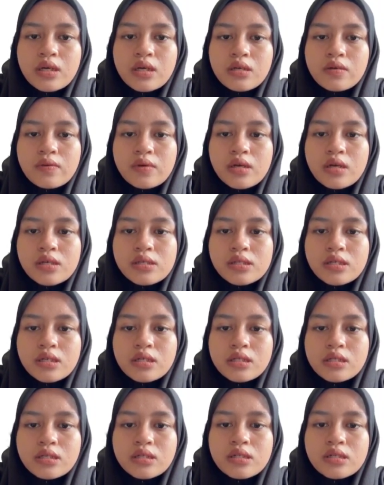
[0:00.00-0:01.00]
If ASEA
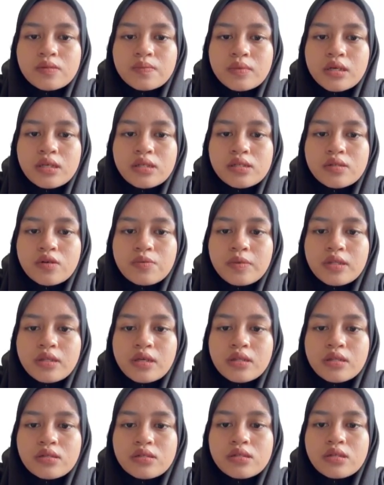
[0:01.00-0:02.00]
increase price,
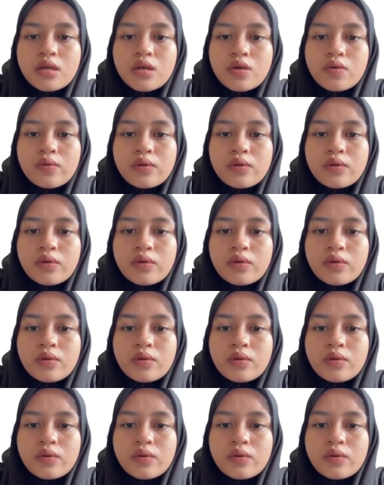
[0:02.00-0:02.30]
competitors